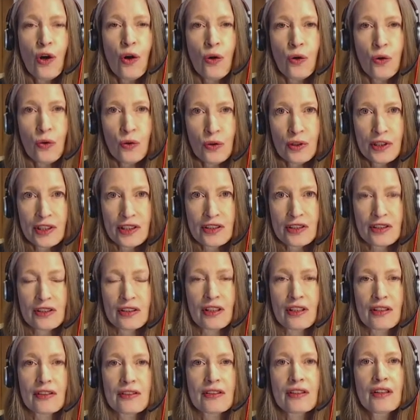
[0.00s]

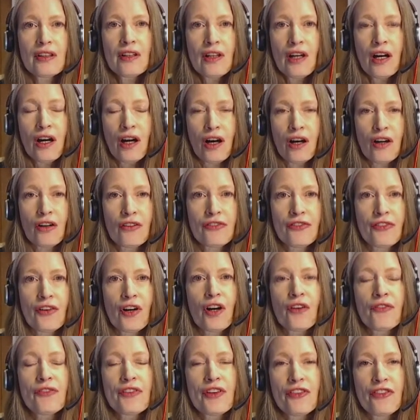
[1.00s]
hawkishness
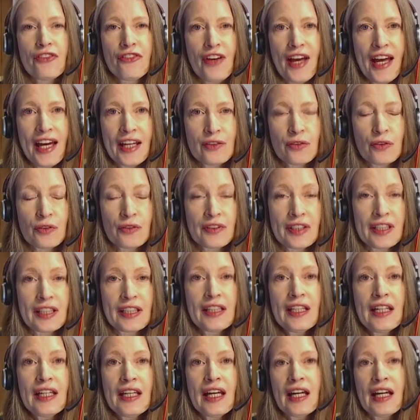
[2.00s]
of the Fed, or the